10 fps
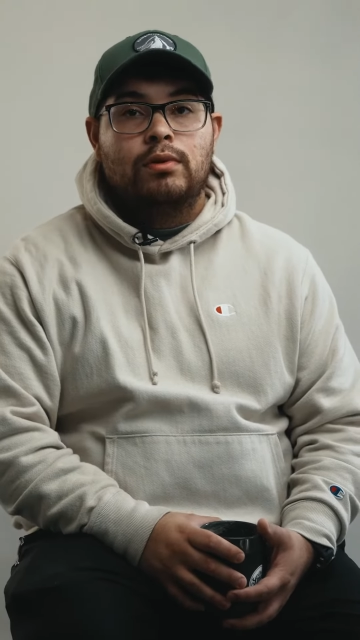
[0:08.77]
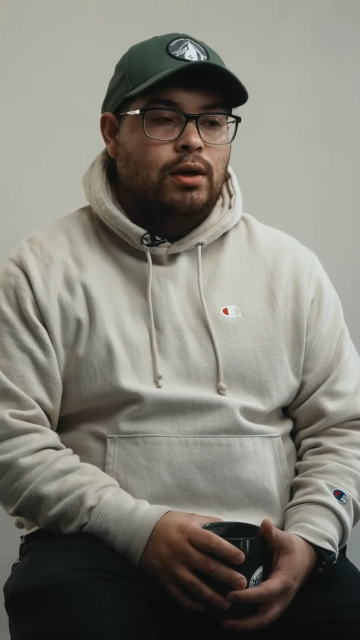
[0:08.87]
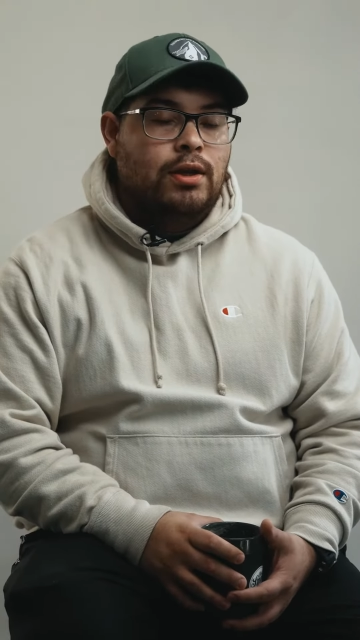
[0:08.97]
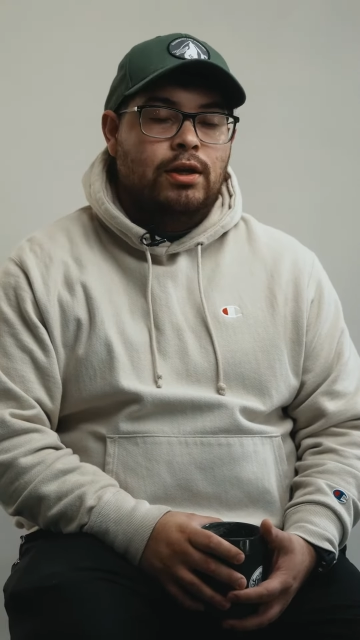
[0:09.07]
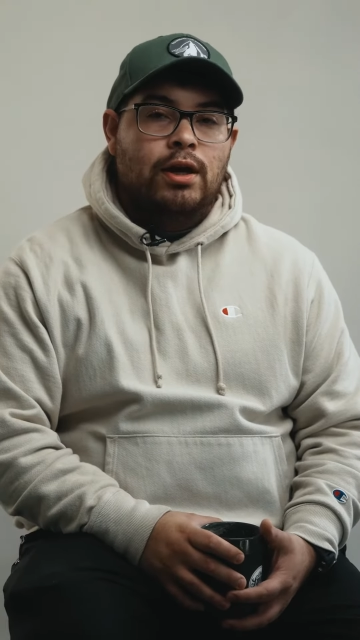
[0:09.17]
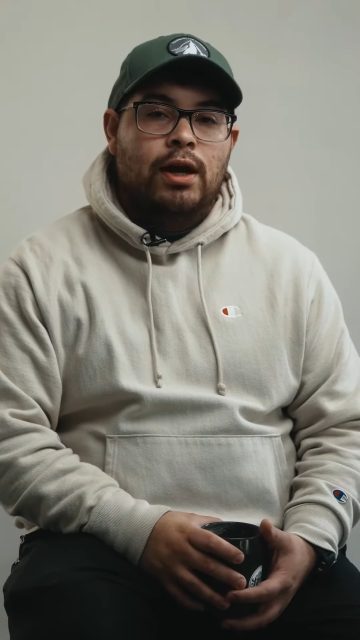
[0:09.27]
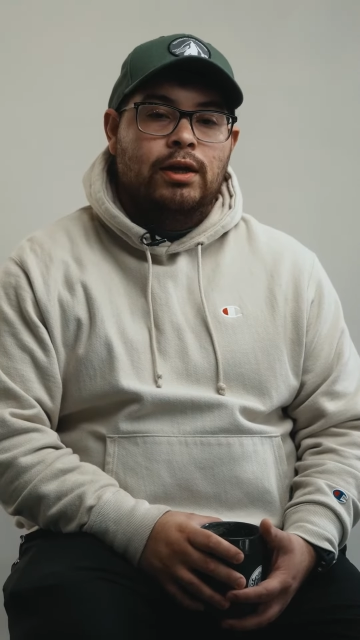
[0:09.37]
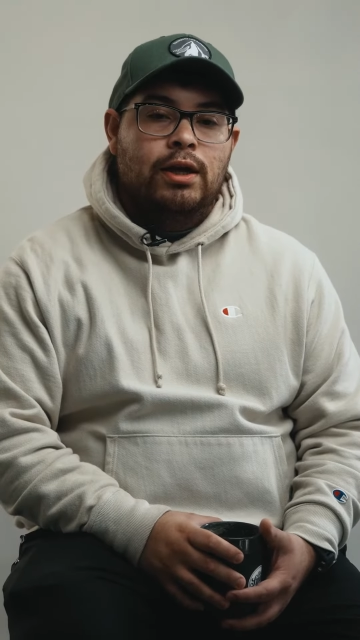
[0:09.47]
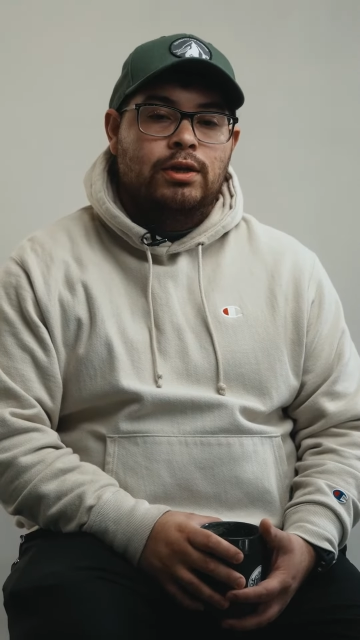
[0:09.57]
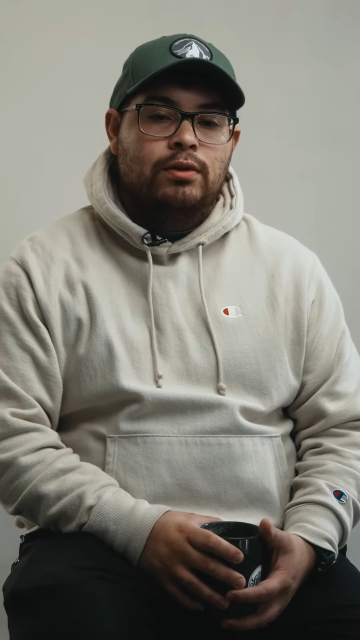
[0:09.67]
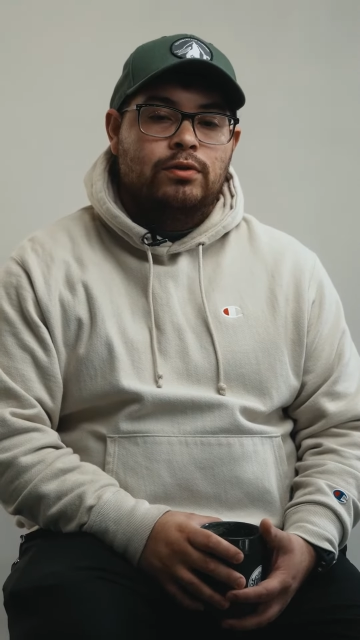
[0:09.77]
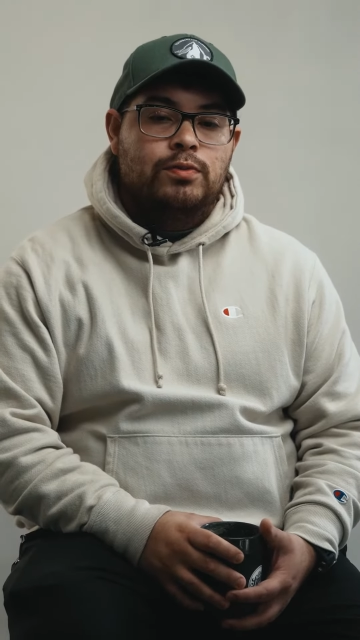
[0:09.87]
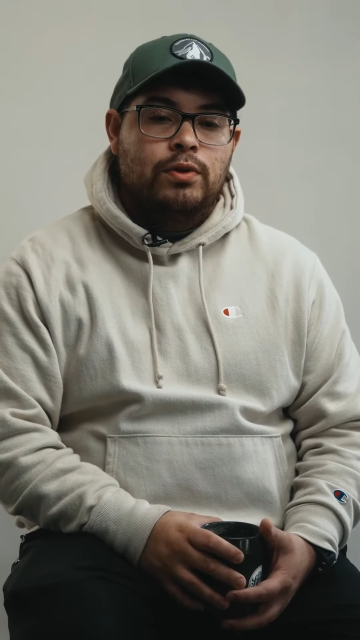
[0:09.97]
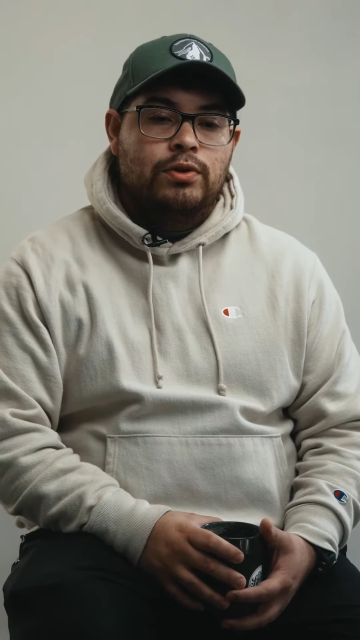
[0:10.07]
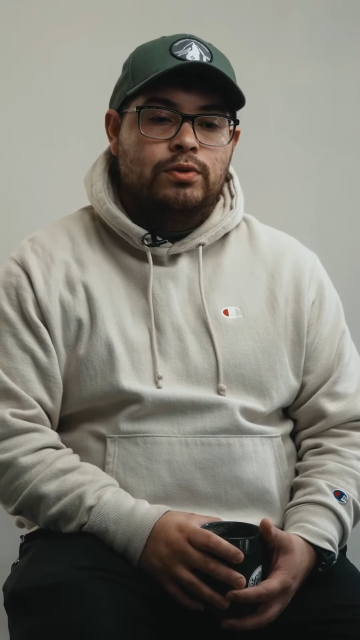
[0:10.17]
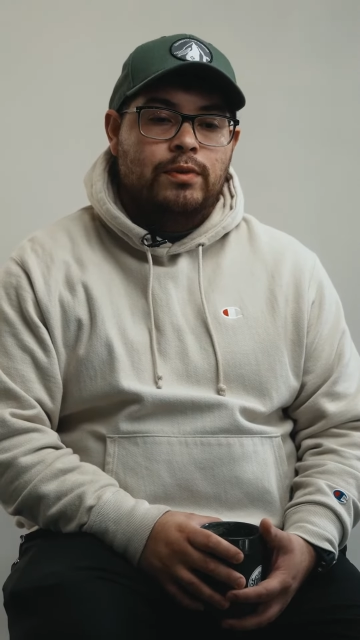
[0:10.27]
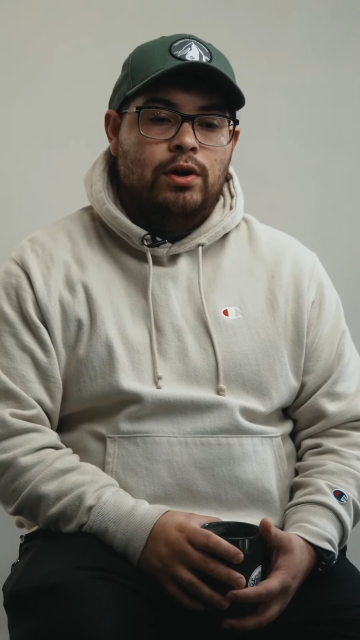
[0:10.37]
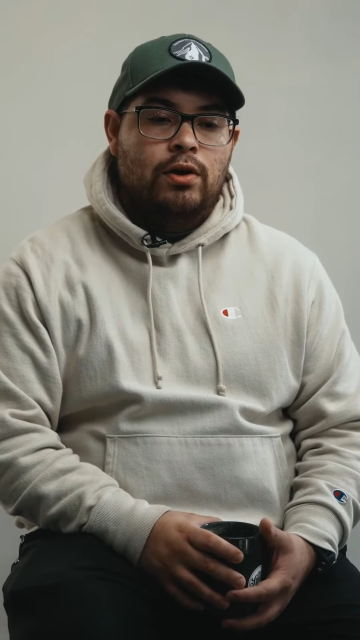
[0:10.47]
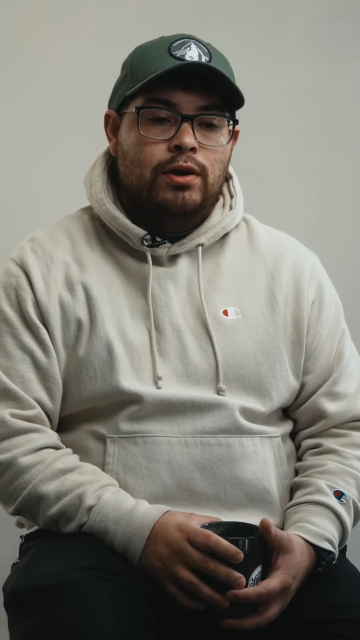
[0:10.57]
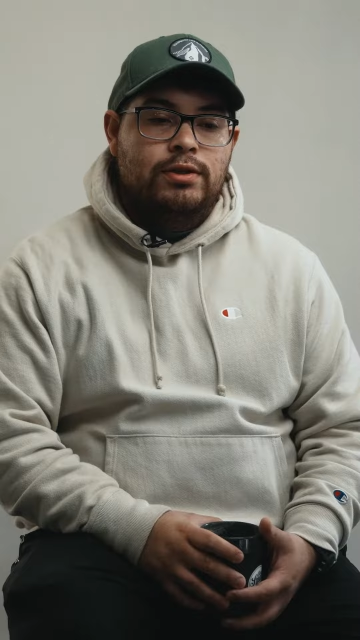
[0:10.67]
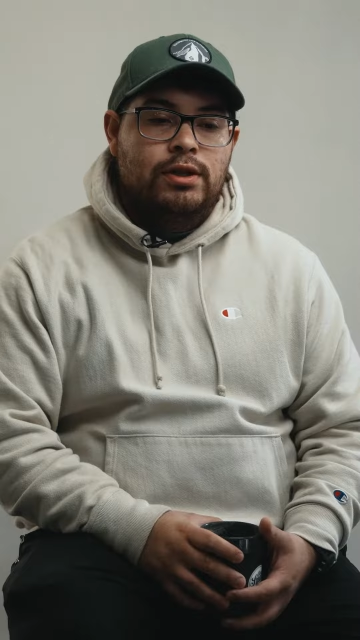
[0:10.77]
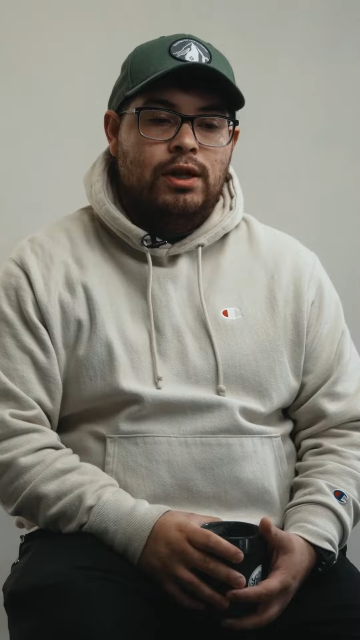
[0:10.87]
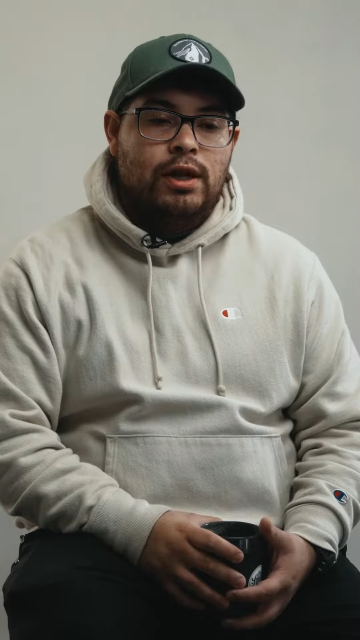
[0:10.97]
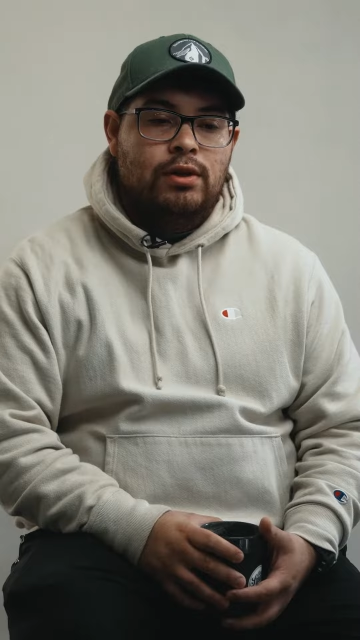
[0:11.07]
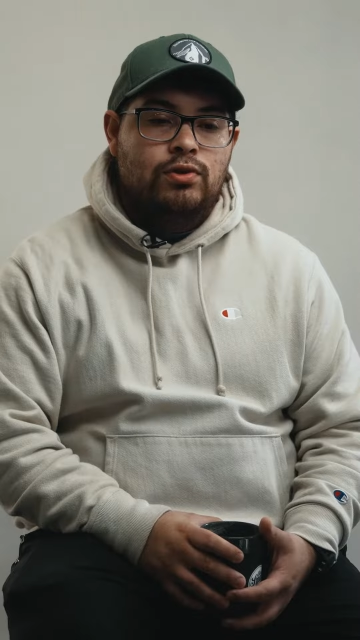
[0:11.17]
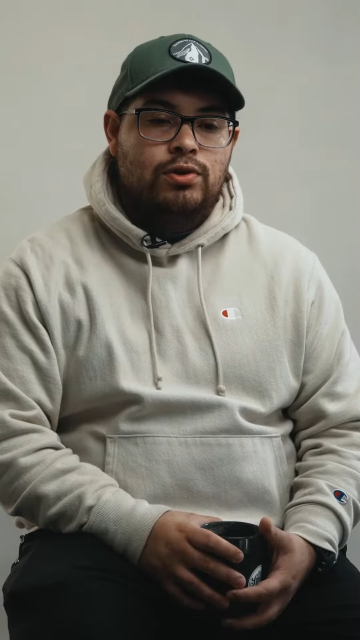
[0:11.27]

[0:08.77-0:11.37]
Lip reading: And then God kind of spoke into my heart and said, hey, you